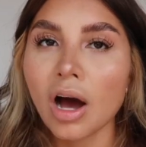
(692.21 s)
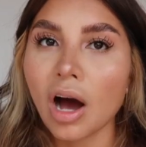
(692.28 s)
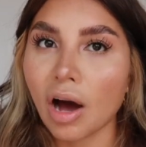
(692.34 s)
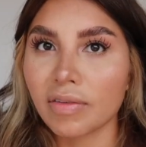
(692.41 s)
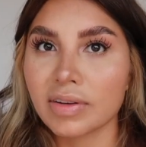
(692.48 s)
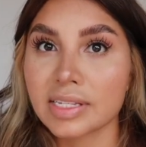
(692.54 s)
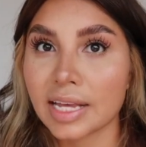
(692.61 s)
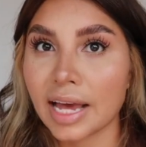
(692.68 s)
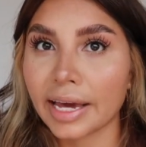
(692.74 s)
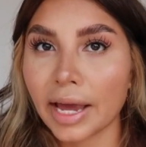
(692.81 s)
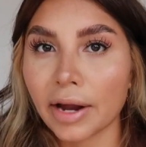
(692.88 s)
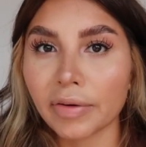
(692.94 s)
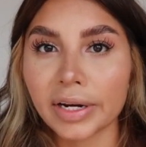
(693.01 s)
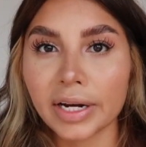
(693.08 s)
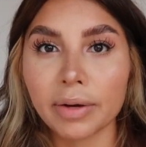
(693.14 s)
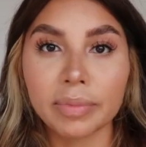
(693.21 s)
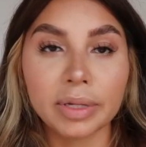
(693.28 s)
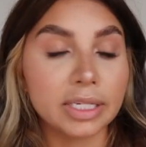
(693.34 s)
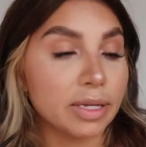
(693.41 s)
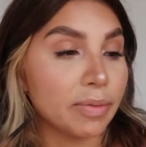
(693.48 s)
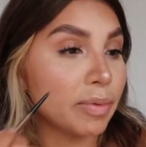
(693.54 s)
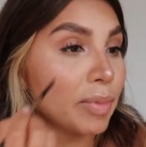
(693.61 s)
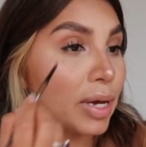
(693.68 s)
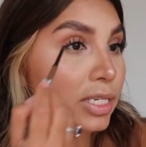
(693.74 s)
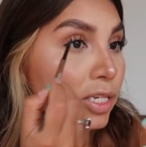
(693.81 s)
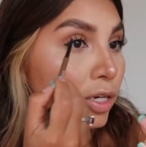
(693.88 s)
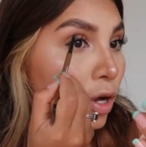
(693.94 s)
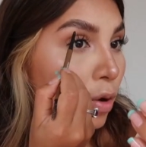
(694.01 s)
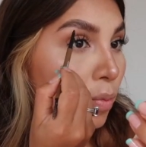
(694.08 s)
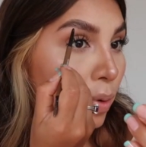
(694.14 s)
Obviously I can't right now because I'm in
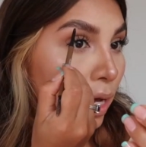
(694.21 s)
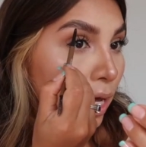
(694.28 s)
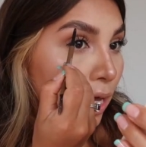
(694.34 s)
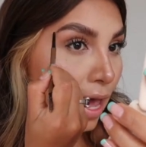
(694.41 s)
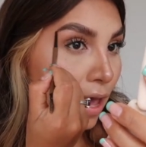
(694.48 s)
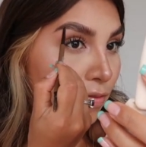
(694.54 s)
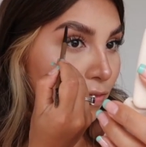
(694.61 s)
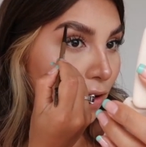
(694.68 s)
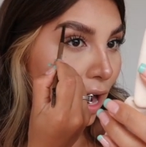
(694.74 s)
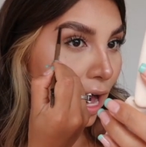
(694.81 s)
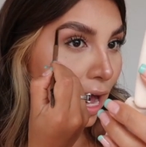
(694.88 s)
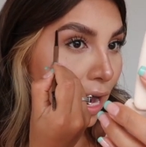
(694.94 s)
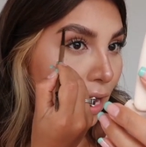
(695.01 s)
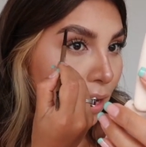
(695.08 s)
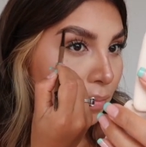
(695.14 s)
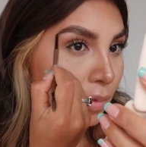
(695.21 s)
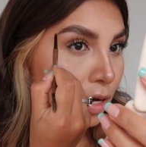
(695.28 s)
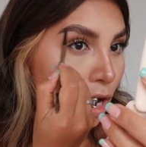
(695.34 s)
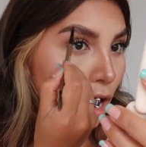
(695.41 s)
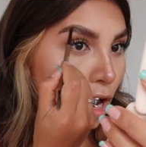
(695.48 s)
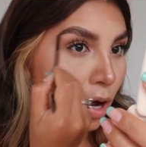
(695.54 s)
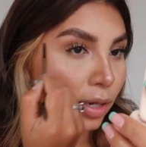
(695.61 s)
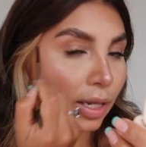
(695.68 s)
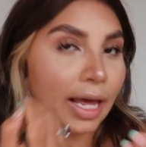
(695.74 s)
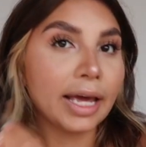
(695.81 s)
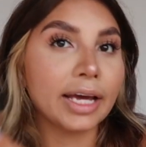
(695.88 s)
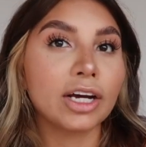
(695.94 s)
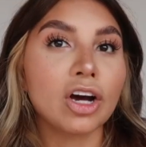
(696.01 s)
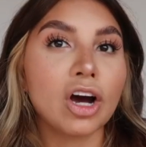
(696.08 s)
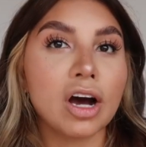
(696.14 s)
Mexico, but if I'm not
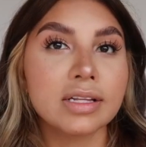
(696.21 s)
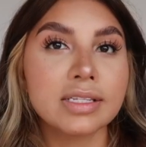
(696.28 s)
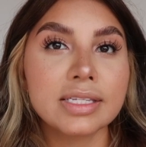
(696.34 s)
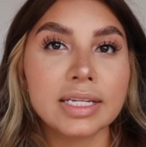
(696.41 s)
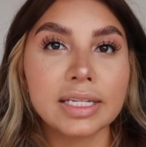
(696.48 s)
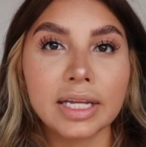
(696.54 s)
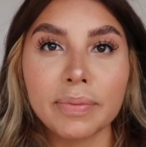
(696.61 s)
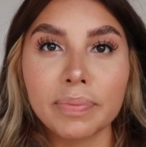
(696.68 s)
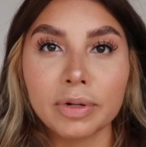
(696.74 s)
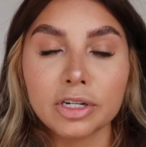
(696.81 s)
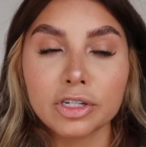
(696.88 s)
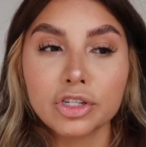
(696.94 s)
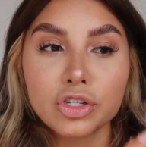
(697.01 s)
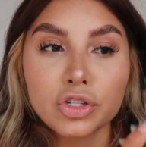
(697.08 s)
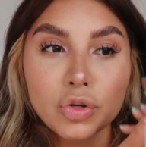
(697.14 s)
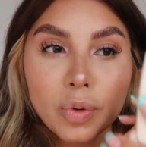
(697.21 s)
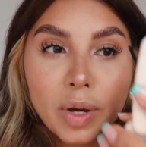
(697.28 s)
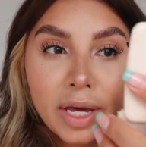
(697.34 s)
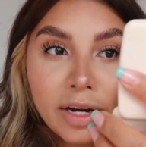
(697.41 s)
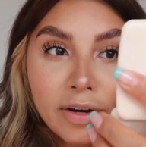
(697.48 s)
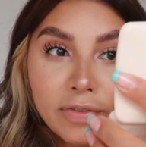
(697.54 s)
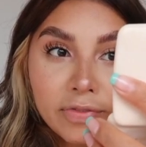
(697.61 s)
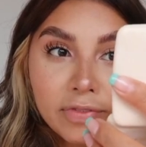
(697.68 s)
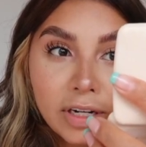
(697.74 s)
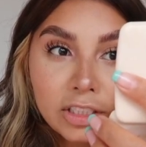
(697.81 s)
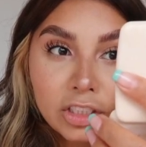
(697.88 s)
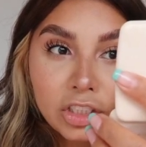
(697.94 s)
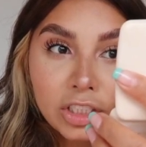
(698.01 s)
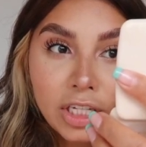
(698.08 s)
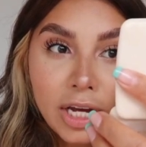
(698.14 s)
like constantly pursuing a
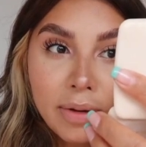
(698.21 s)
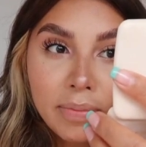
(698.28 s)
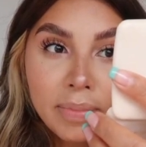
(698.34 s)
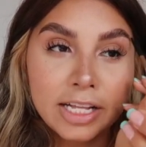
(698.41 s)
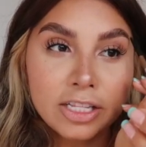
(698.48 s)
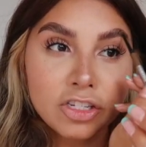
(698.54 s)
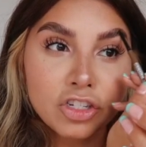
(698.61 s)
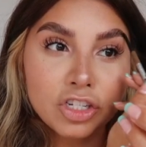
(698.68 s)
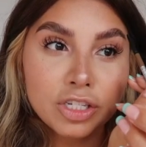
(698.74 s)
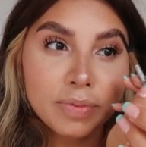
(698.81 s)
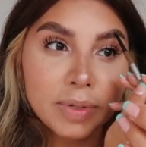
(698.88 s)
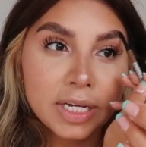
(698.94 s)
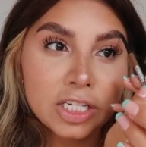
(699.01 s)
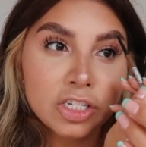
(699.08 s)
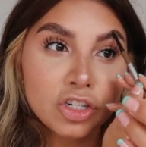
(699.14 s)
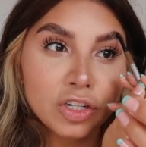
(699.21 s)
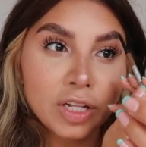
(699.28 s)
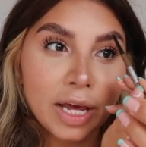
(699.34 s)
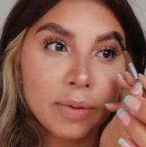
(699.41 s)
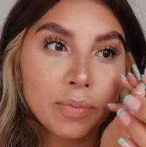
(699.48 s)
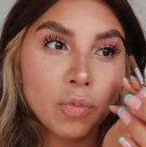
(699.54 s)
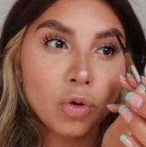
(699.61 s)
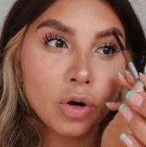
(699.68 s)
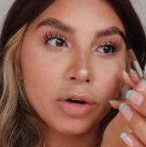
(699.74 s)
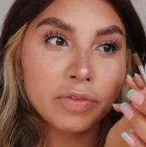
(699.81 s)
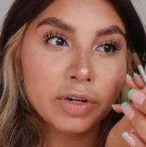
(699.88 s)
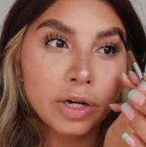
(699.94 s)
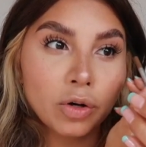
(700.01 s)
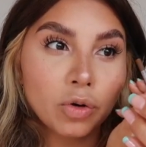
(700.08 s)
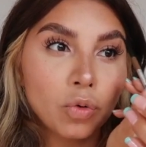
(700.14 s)
friendship, it's just because you're like more of
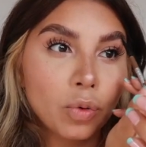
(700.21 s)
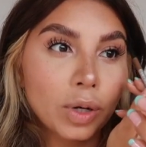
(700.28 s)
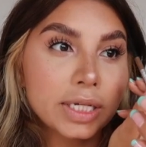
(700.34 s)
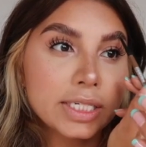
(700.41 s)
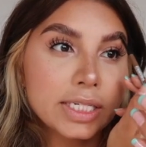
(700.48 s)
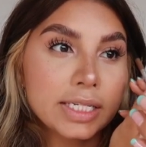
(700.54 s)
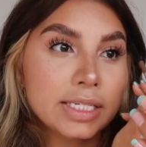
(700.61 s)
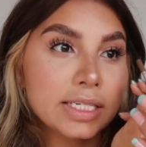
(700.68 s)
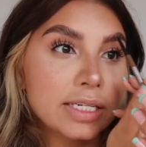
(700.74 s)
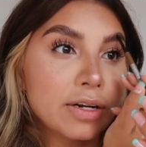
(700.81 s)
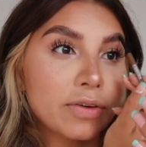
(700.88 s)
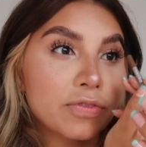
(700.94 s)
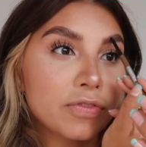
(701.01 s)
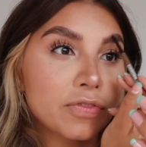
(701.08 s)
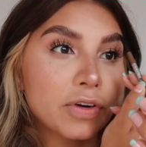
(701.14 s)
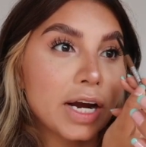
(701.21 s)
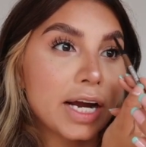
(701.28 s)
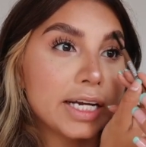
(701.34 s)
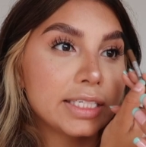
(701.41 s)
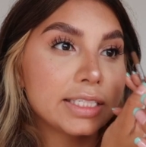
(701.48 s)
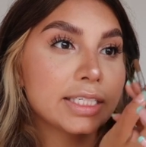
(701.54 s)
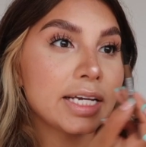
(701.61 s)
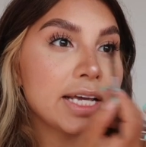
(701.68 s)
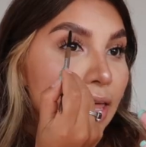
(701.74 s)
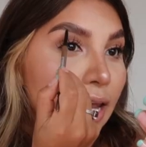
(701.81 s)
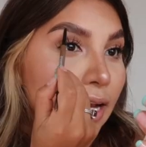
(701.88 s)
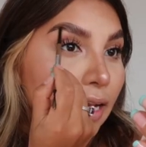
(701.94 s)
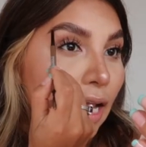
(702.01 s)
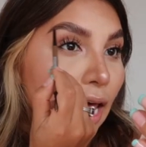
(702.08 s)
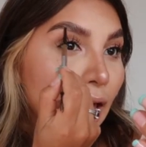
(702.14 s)
an acquaintance and a friend
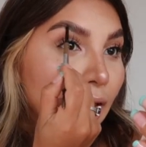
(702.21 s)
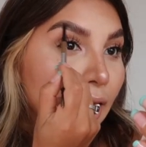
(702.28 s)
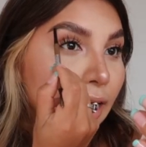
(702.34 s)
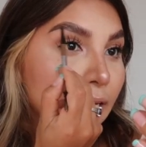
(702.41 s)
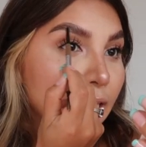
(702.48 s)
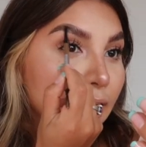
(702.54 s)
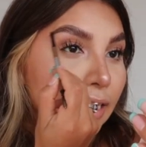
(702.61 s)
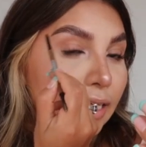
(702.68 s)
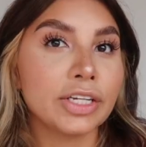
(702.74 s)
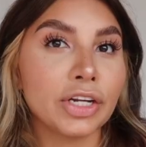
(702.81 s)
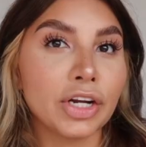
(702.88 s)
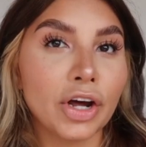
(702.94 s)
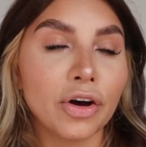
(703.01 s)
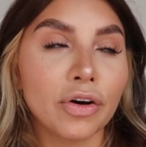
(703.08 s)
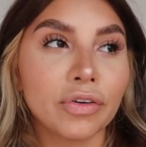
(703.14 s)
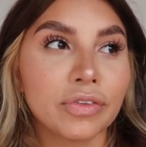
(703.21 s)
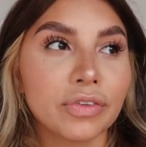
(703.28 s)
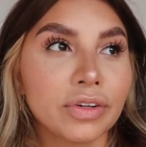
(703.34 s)
than like, you know,